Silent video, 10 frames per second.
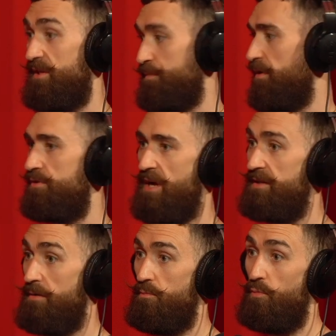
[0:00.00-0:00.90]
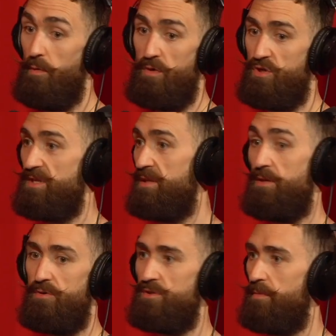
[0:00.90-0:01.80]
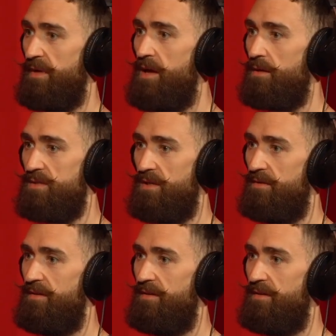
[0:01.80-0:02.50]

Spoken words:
this project. We were just in doing something else.